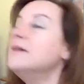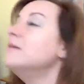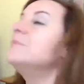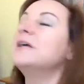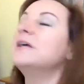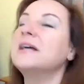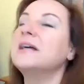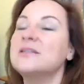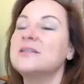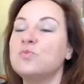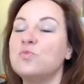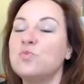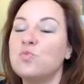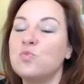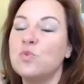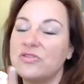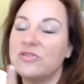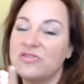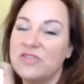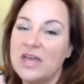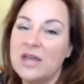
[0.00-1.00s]
Because
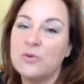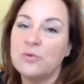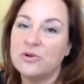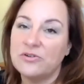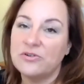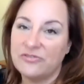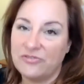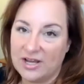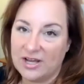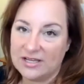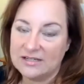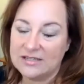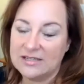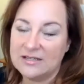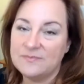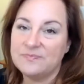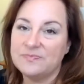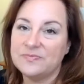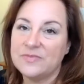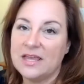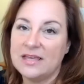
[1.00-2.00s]
what they were
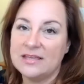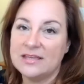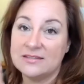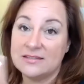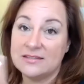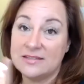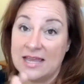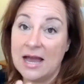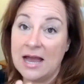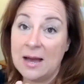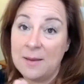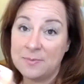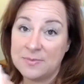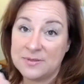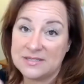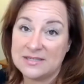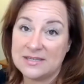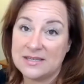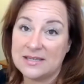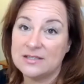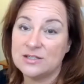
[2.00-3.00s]
finding is the
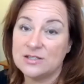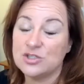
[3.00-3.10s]
opposite.